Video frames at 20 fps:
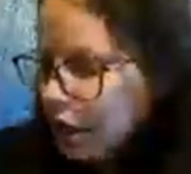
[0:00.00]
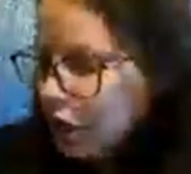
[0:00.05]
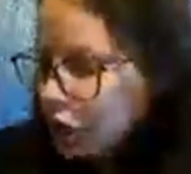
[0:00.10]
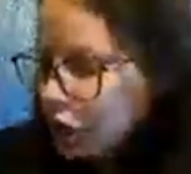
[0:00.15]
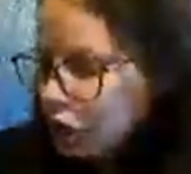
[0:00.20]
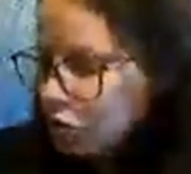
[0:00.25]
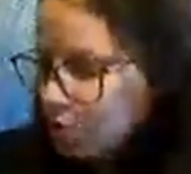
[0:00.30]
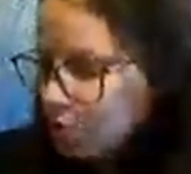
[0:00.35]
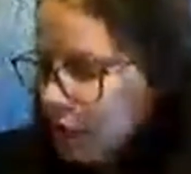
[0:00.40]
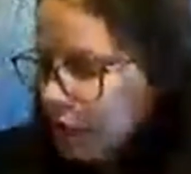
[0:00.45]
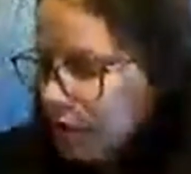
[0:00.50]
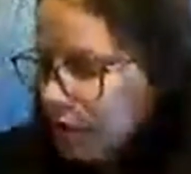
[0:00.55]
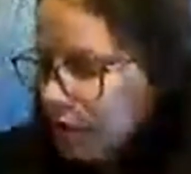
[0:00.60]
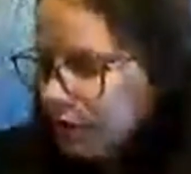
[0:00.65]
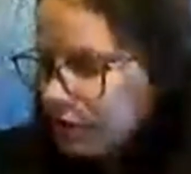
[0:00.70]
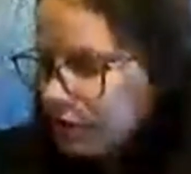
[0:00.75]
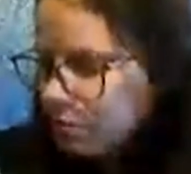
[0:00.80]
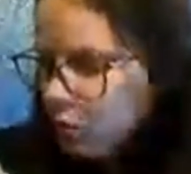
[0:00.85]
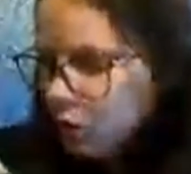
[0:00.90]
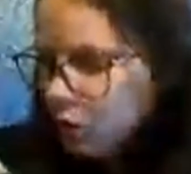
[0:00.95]
You bet
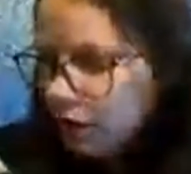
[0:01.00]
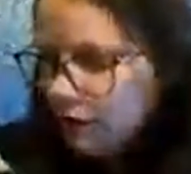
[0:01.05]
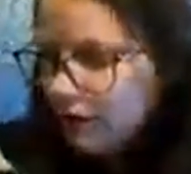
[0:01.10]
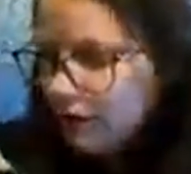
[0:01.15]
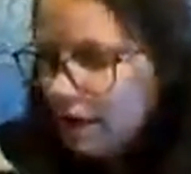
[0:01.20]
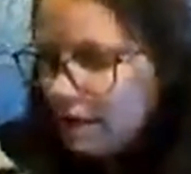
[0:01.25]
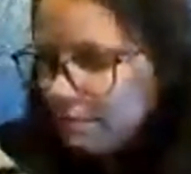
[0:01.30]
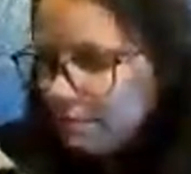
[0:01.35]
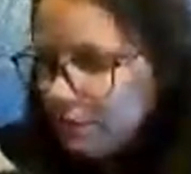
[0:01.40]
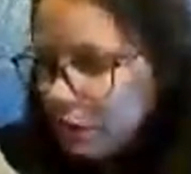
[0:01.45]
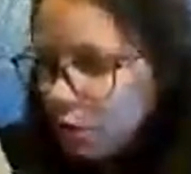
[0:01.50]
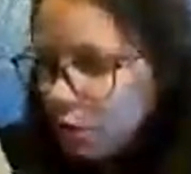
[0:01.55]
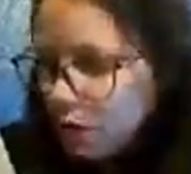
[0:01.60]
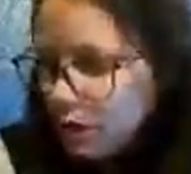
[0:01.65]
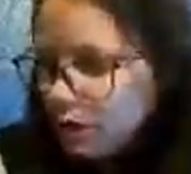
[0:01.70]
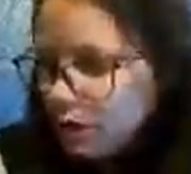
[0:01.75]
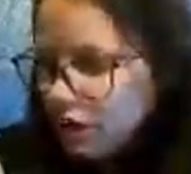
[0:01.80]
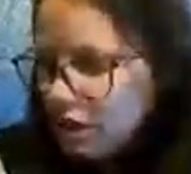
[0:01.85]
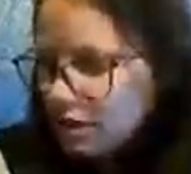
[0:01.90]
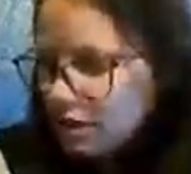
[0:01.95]
there's more of them. The
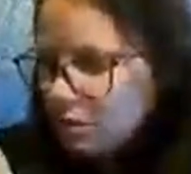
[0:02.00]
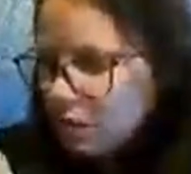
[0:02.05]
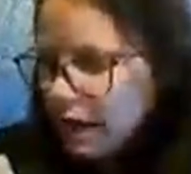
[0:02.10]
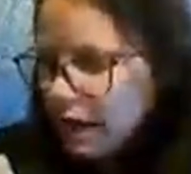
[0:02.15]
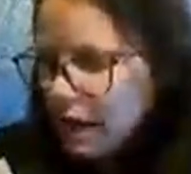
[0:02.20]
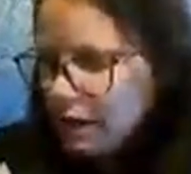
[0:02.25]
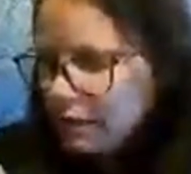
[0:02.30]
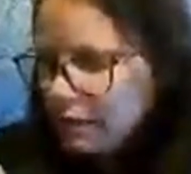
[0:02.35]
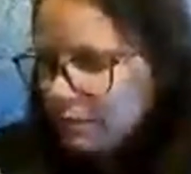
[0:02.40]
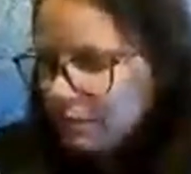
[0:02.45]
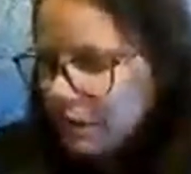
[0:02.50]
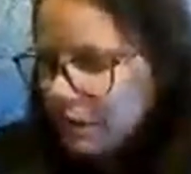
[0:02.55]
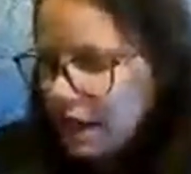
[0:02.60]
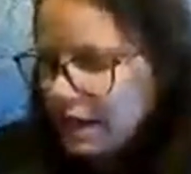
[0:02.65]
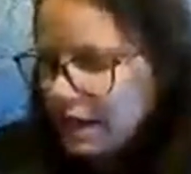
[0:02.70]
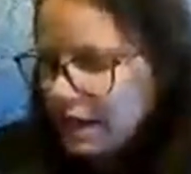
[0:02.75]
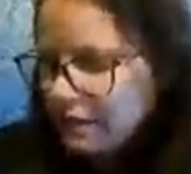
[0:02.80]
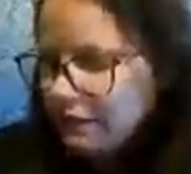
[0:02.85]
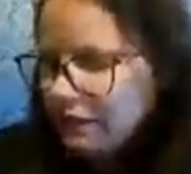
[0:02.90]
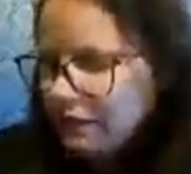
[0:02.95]
question is where. I
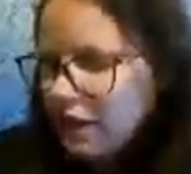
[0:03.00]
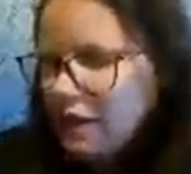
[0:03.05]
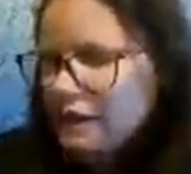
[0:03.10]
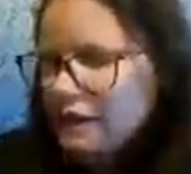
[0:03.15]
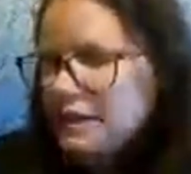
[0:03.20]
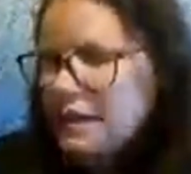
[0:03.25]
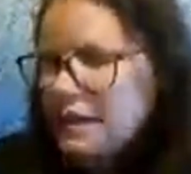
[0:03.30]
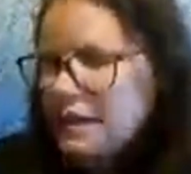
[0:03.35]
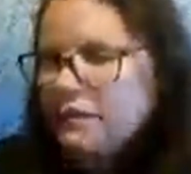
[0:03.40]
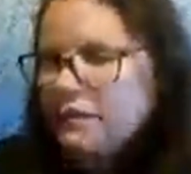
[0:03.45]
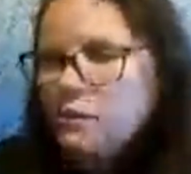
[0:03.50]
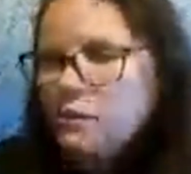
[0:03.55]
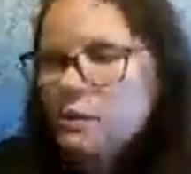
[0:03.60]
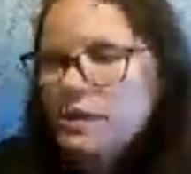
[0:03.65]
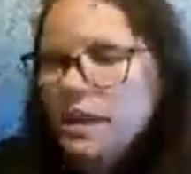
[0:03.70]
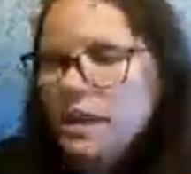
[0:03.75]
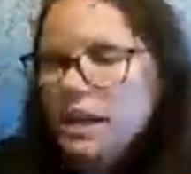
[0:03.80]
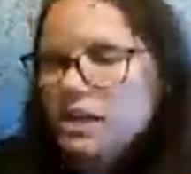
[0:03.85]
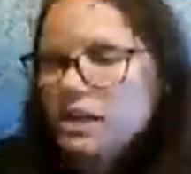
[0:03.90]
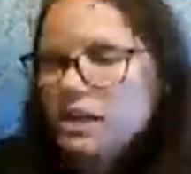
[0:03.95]
can flood Denver with
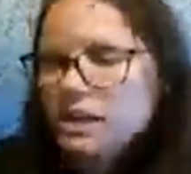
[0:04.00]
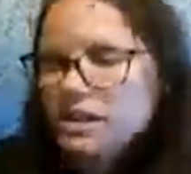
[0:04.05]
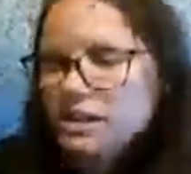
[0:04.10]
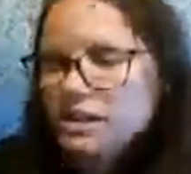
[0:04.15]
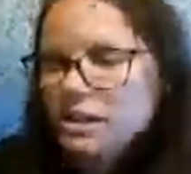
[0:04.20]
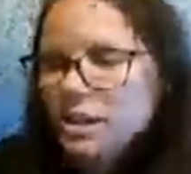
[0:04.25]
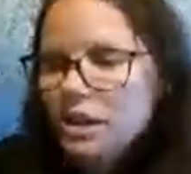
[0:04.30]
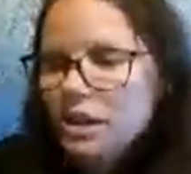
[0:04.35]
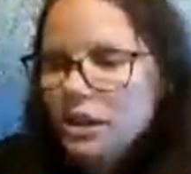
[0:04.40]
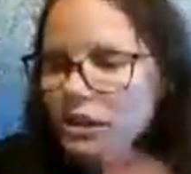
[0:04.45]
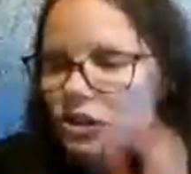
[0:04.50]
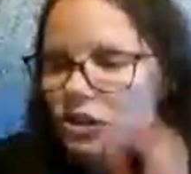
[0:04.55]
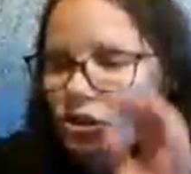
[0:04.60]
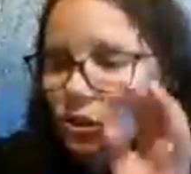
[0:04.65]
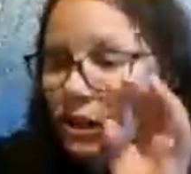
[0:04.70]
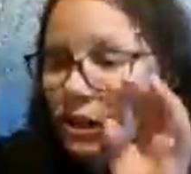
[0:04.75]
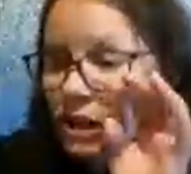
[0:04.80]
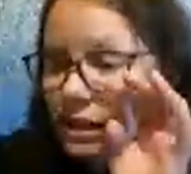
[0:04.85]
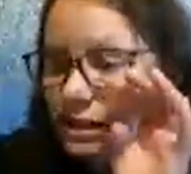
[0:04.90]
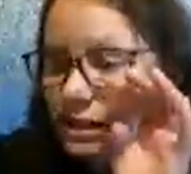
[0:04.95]
agents. Do
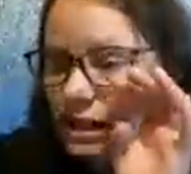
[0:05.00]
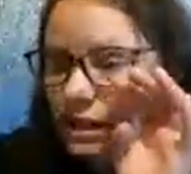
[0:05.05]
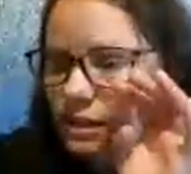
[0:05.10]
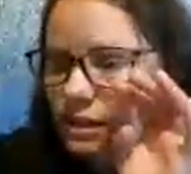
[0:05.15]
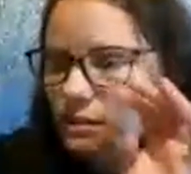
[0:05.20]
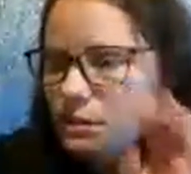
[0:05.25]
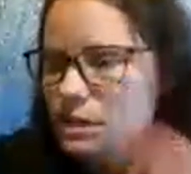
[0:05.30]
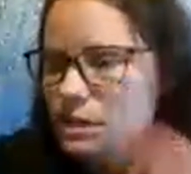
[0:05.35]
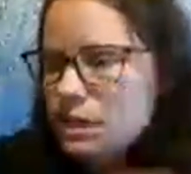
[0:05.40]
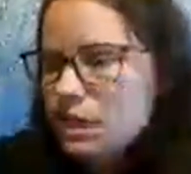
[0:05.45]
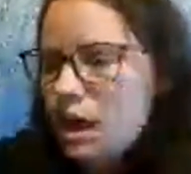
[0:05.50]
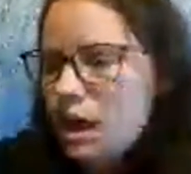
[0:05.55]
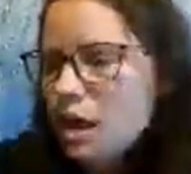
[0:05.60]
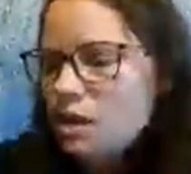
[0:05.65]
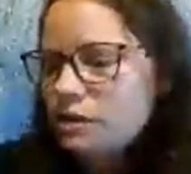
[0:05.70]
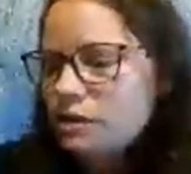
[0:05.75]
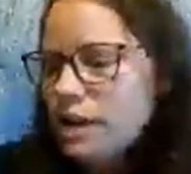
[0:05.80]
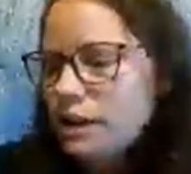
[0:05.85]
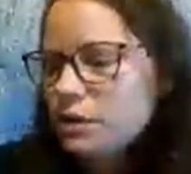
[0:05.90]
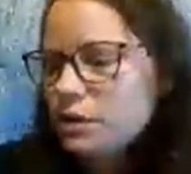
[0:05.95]
it. Send them into
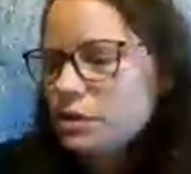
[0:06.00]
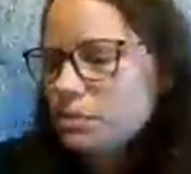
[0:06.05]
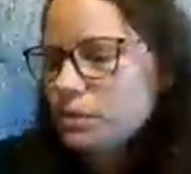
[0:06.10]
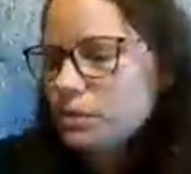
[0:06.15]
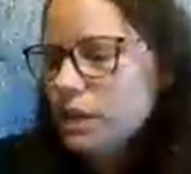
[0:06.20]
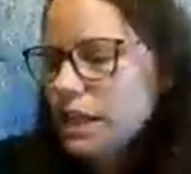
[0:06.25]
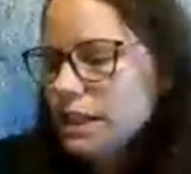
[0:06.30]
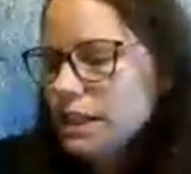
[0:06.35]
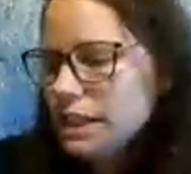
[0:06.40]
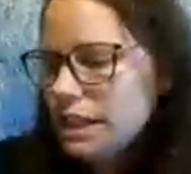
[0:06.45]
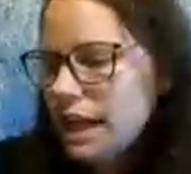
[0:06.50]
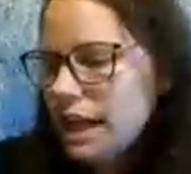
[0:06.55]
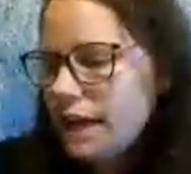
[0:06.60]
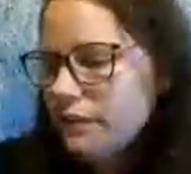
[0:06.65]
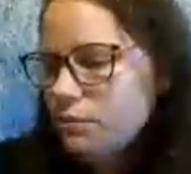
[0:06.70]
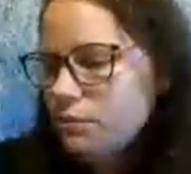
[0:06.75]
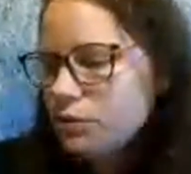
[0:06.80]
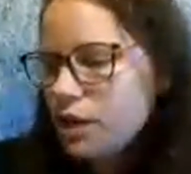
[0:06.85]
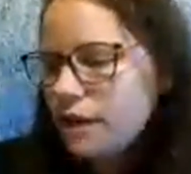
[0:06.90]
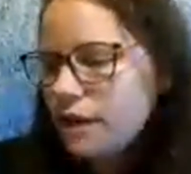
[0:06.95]
Colorado Springs and have
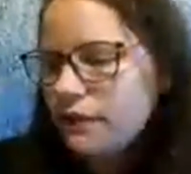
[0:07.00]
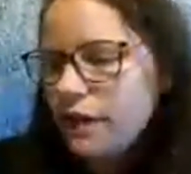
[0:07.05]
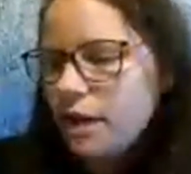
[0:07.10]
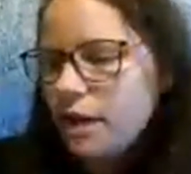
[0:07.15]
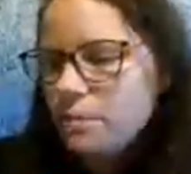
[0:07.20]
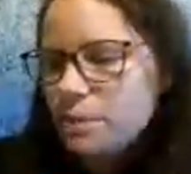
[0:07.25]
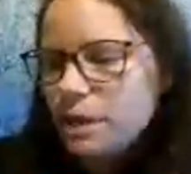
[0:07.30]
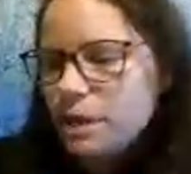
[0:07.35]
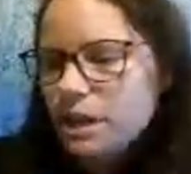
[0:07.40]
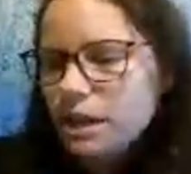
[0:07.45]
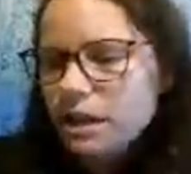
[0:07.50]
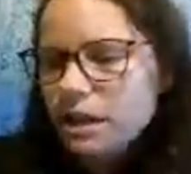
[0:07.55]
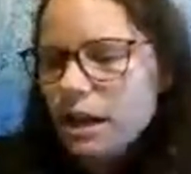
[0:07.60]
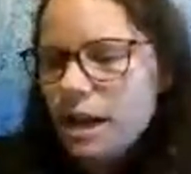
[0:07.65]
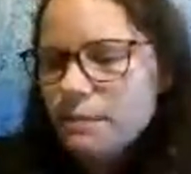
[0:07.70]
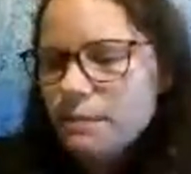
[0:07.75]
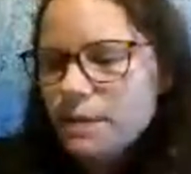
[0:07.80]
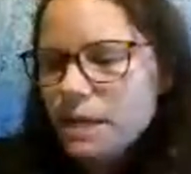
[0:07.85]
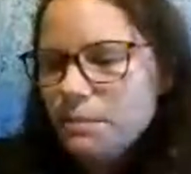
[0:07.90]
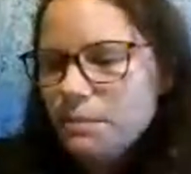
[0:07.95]
them drive up. I'm
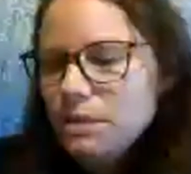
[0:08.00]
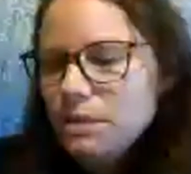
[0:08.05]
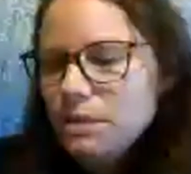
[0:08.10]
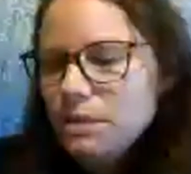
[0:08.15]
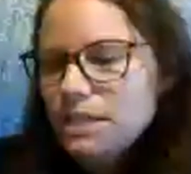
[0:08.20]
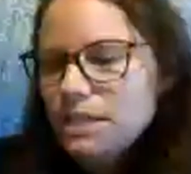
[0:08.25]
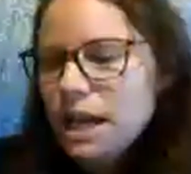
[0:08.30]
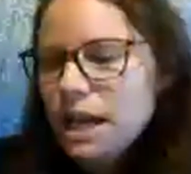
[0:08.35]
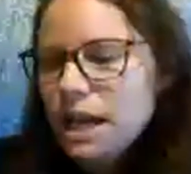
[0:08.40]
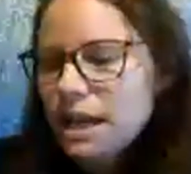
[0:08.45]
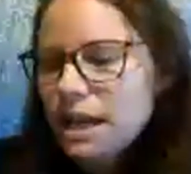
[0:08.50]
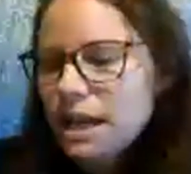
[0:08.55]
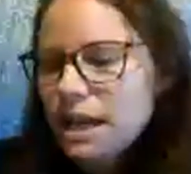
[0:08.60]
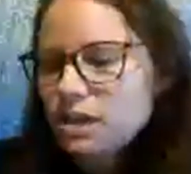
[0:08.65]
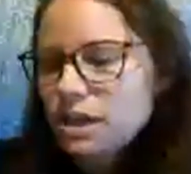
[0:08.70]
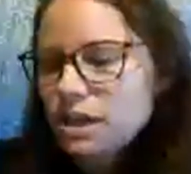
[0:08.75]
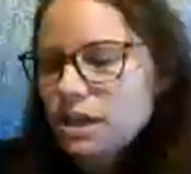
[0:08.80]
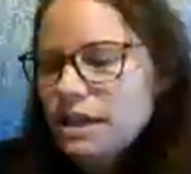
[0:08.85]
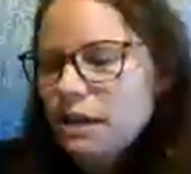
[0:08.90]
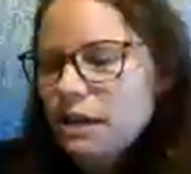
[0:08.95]
keeping DIA
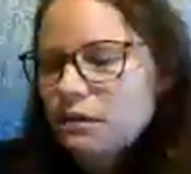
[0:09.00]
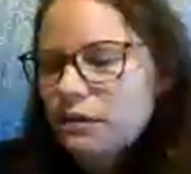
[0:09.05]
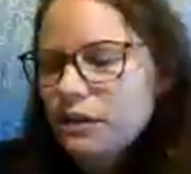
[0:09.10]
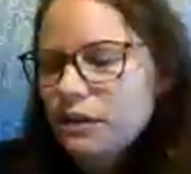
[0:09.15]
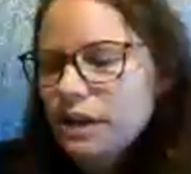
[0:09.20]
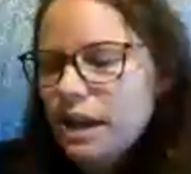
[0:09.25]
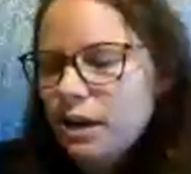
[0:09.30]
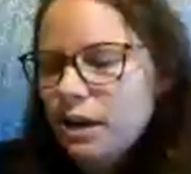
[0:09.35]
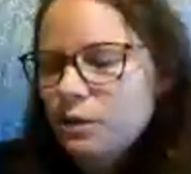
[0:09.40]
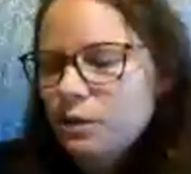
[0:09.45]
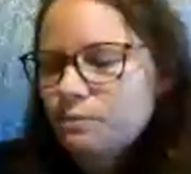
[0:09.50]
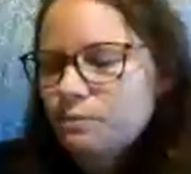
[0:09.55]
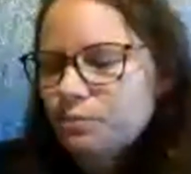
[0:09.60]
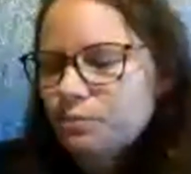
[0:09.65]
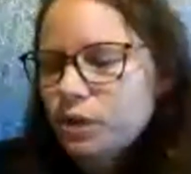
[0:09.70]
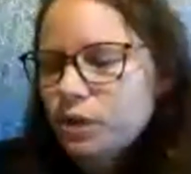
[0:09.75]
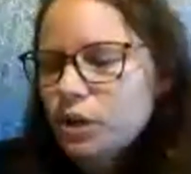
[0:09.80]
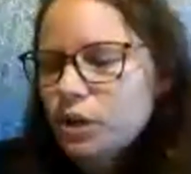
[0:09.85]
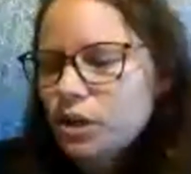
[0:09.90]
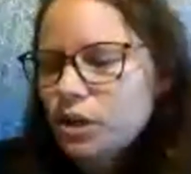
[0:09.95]
shut down for now.
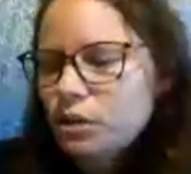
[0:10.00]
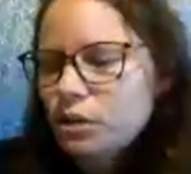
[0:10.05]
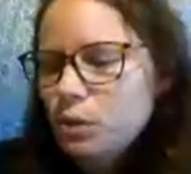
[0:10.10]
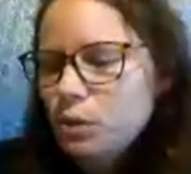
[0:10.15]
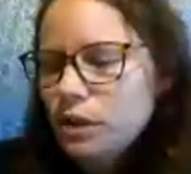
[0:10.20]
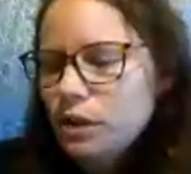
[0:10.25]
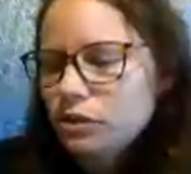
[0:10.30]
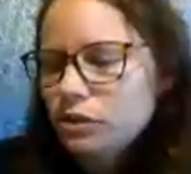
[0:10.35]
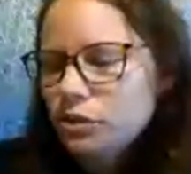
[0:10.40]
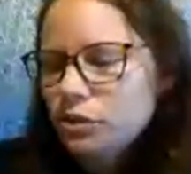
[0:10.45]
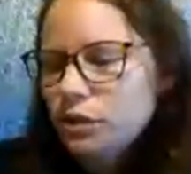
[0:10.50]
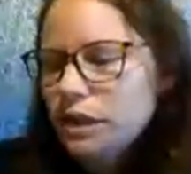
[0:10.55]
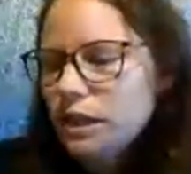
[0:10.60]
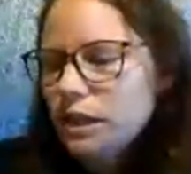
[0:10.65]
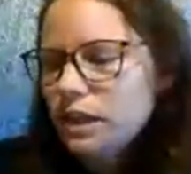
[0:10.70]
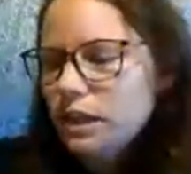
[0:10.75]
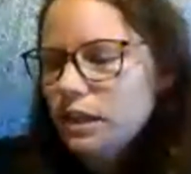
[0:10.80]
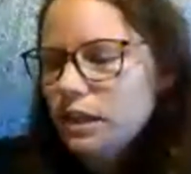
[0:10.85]
Good. We'll do it.